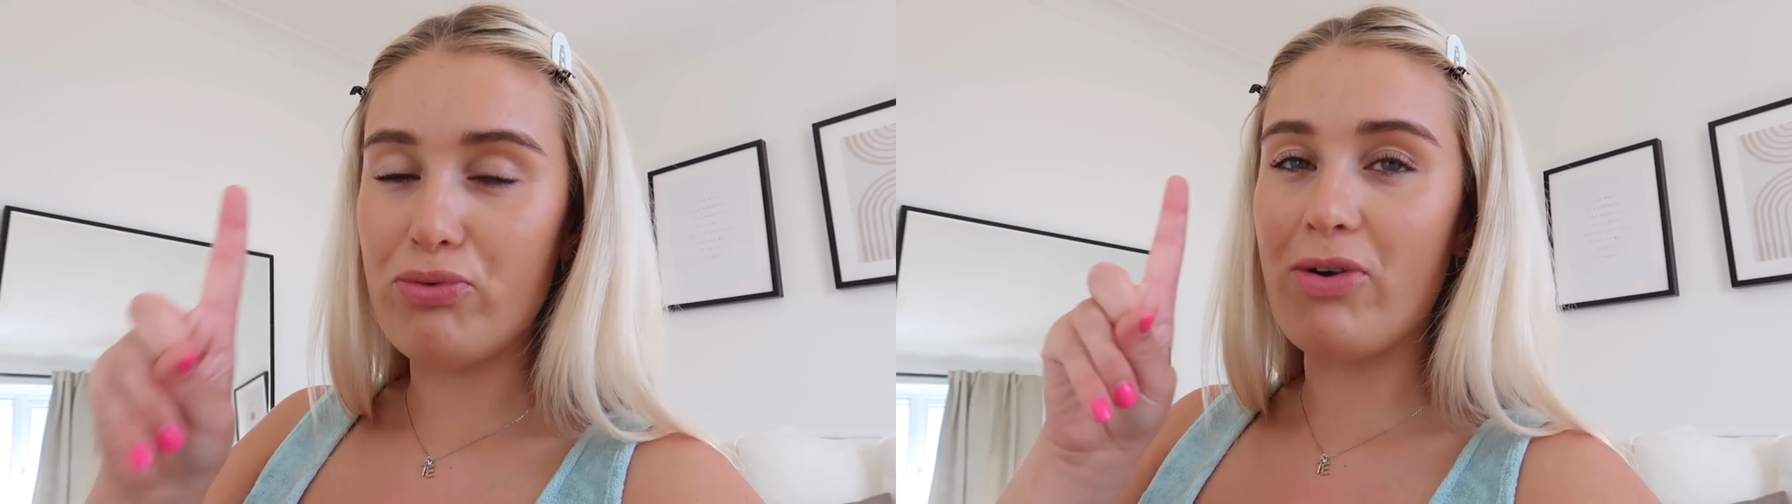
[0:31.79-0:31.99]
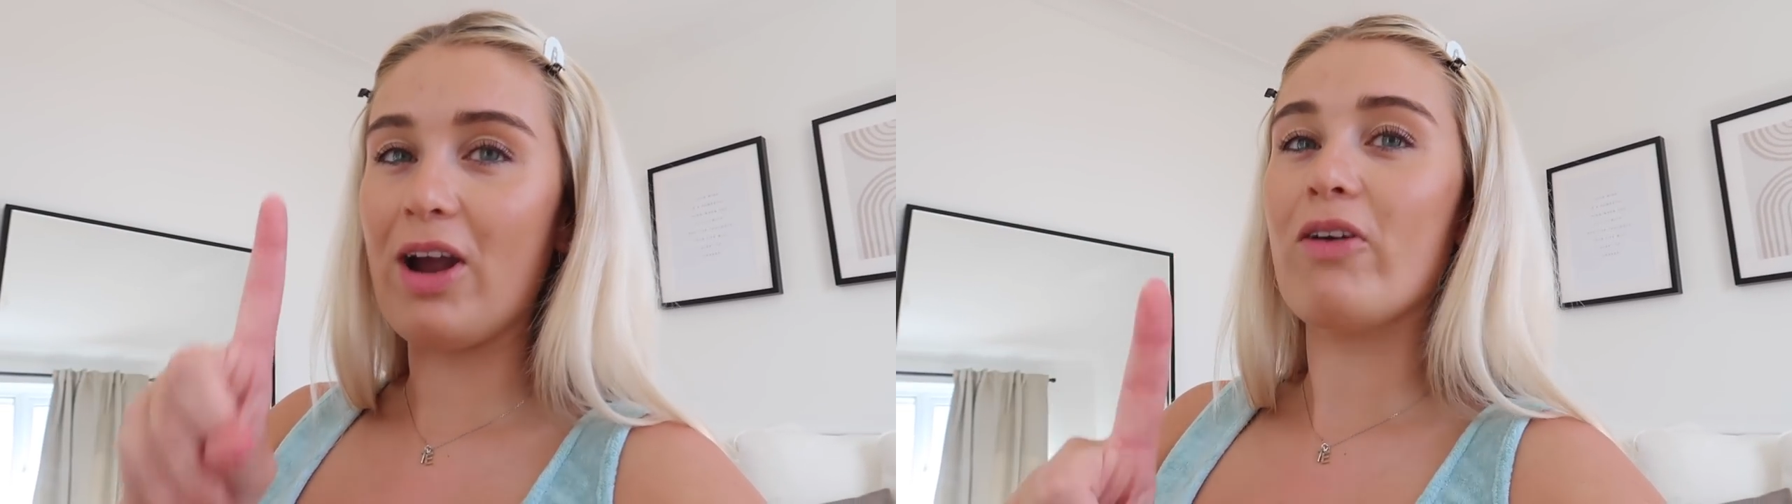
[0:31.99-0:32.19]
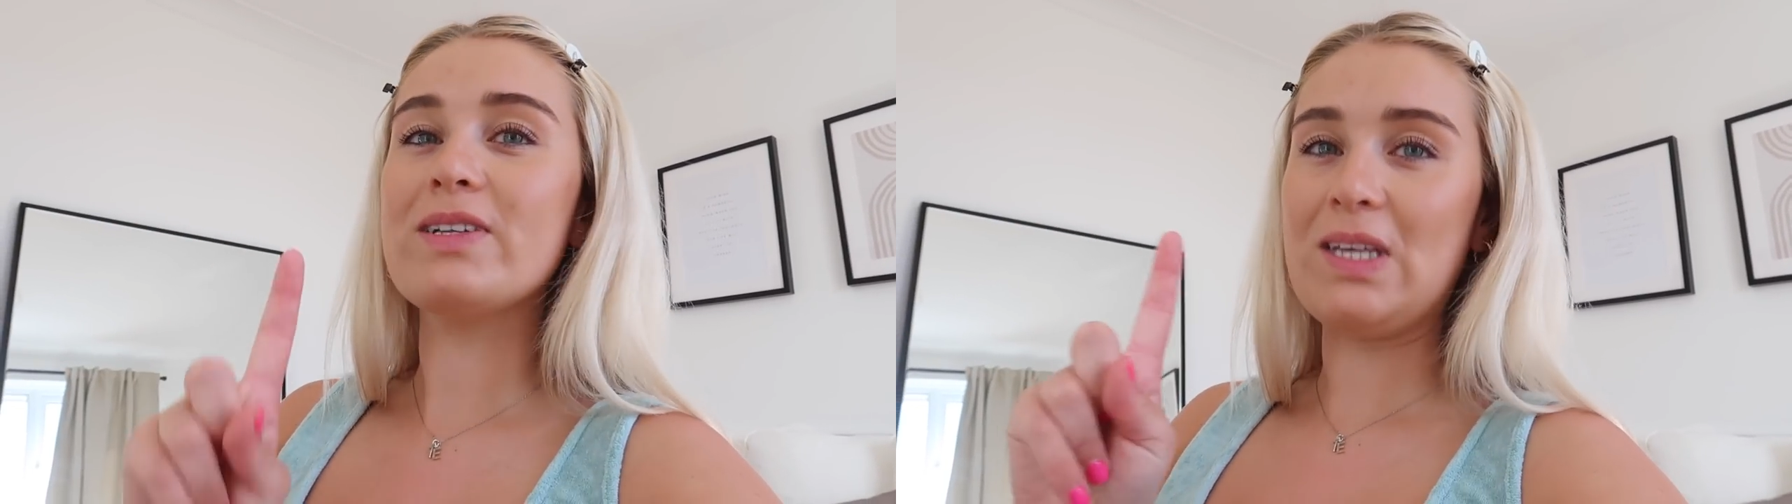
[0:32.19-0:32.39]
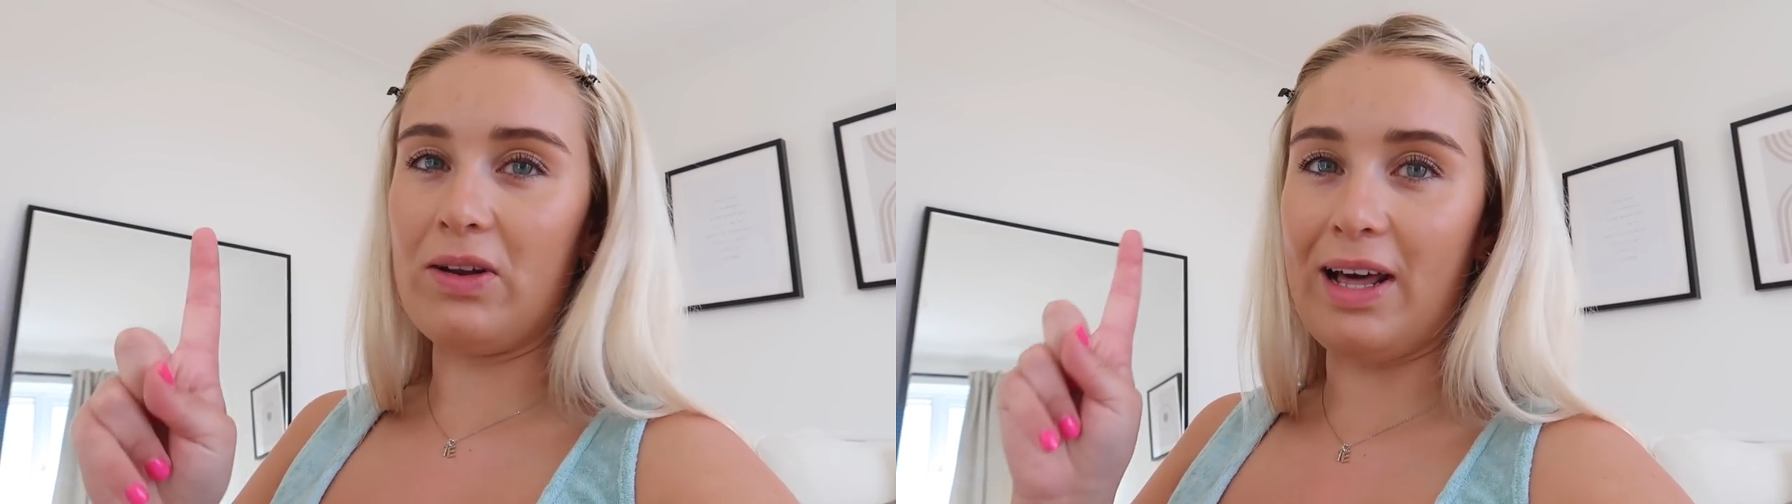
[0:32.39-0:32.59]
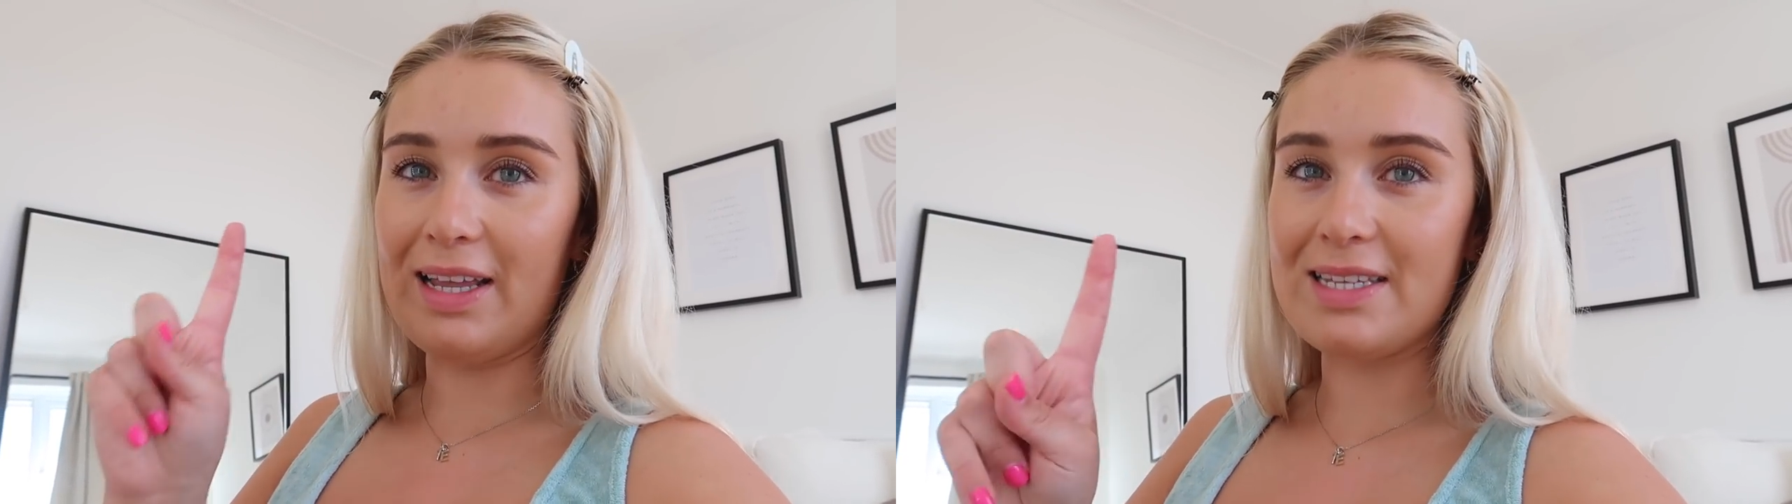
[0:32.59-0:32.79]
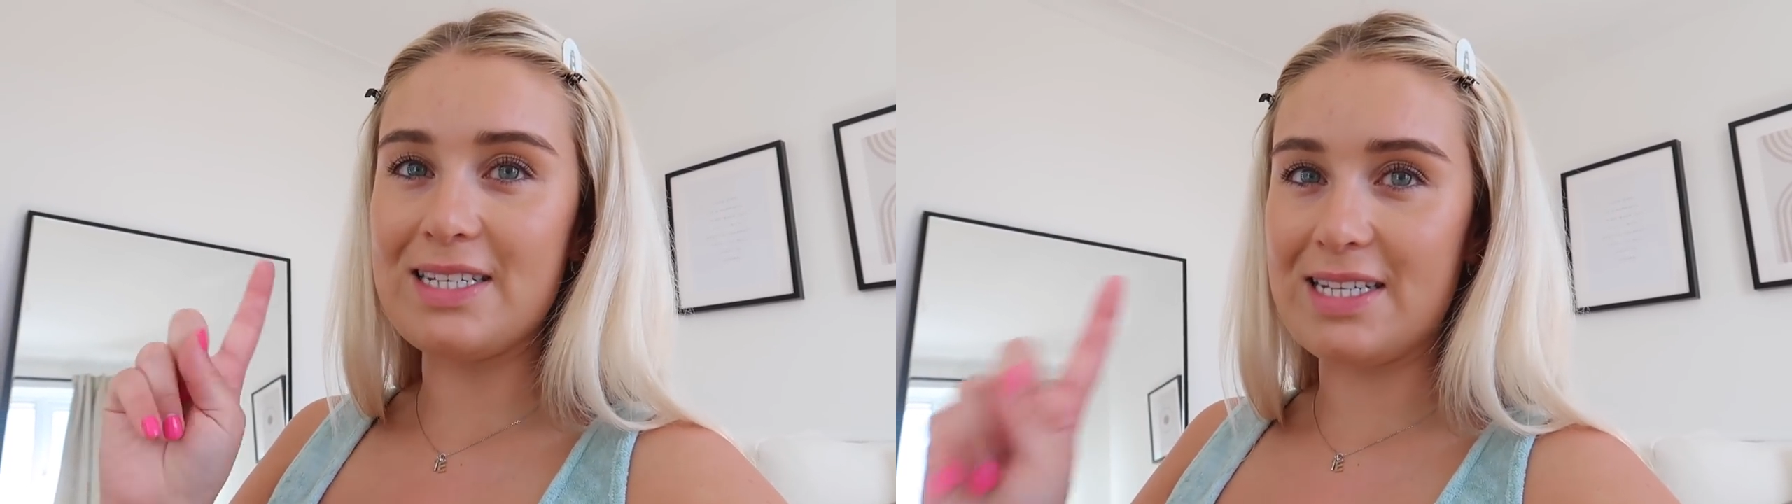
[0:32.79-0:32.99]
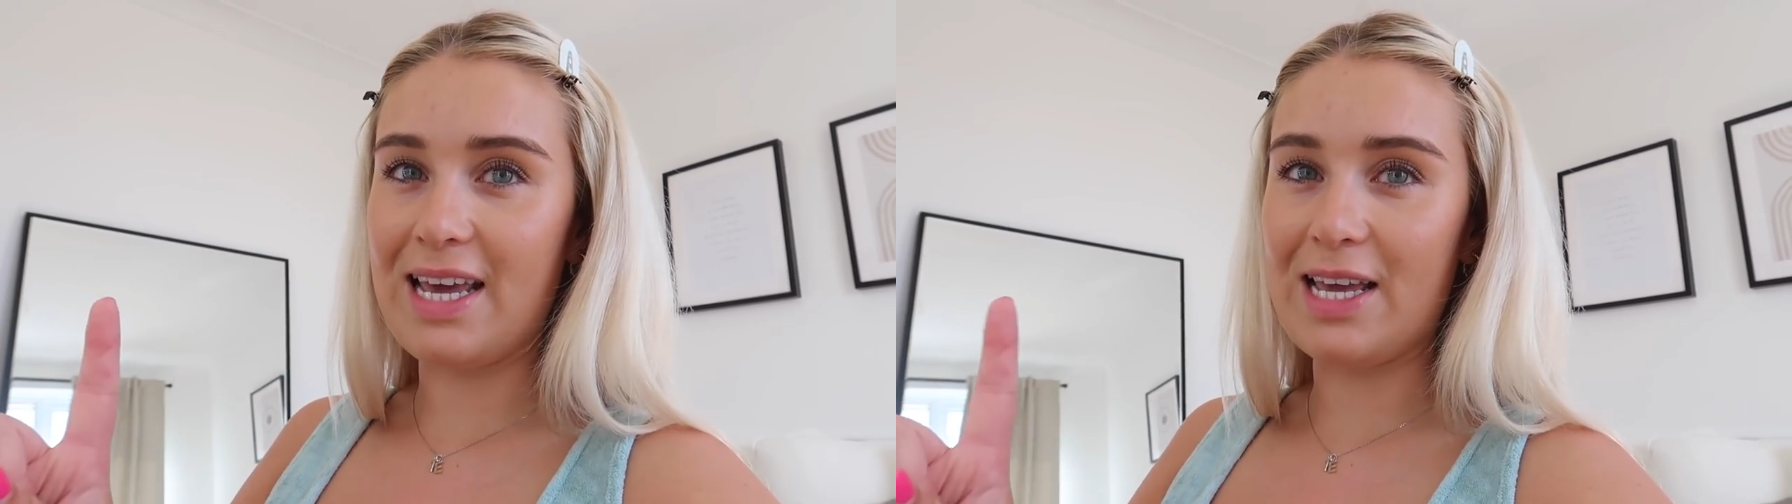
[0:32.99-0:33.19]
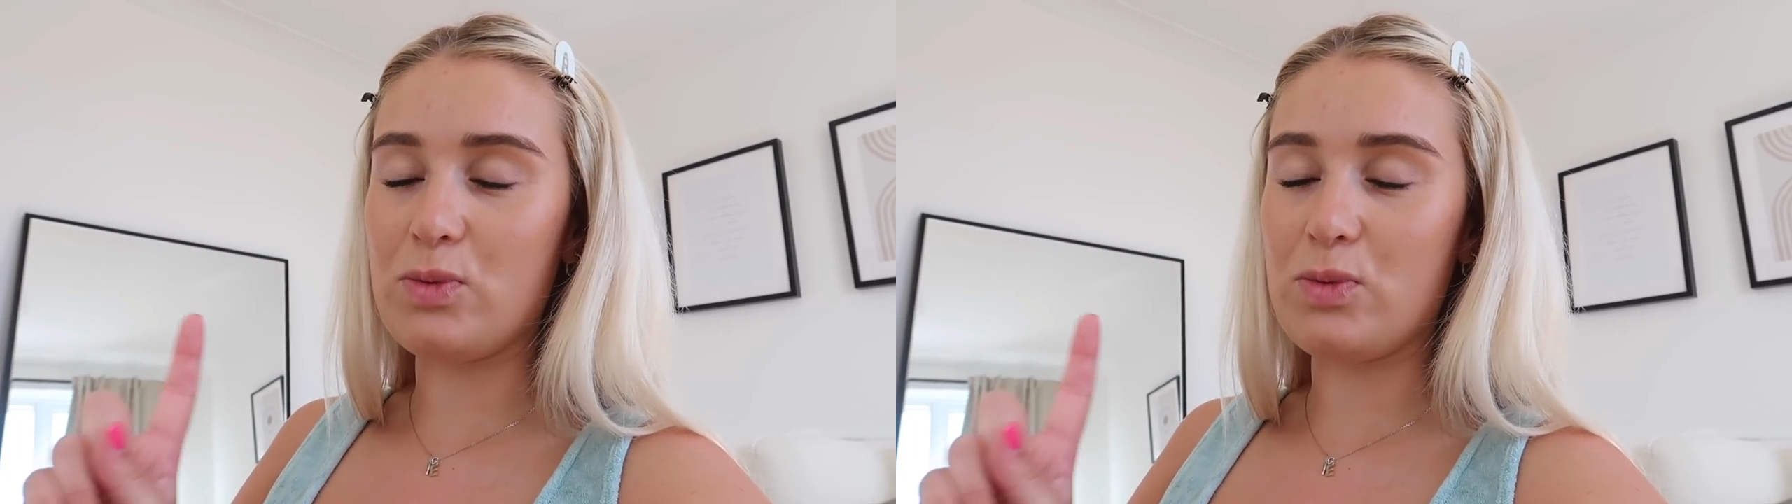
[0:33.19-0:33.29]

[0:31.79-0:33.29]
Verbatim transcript: priority on our list today,